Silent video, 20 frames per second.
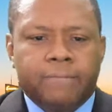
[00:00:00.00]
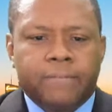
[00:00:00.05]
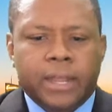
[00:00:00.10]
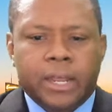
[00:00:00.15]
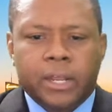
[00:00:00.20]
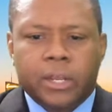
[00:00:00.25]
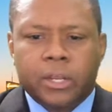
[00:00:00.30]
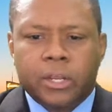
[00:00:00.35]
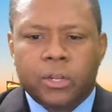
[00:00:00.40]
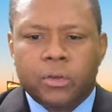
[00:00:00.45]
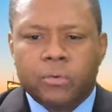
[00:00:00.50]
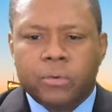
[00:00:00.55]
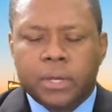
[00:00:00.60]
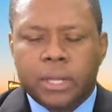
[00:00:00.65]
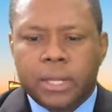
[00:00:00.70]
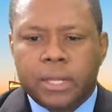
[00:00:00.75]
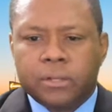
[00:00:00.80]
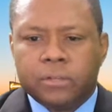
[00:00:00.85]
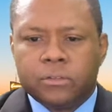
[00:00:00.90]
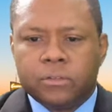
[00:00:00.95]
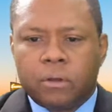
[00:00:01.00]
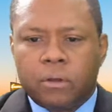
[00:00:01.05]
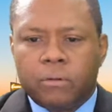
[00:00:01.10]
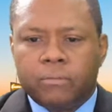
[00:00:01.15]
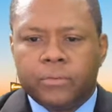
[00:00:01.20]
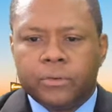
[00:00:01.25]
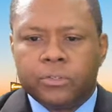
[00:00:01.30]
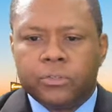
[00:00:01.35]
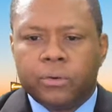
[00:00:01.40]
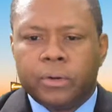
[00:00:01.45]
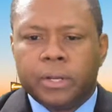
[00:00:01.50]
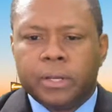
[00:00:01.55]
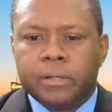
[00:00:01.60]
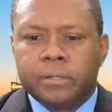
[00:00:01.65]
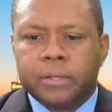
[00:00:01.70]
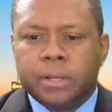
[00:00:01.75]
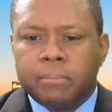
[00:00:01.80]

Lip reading: Thank you again, Saul, for joining us.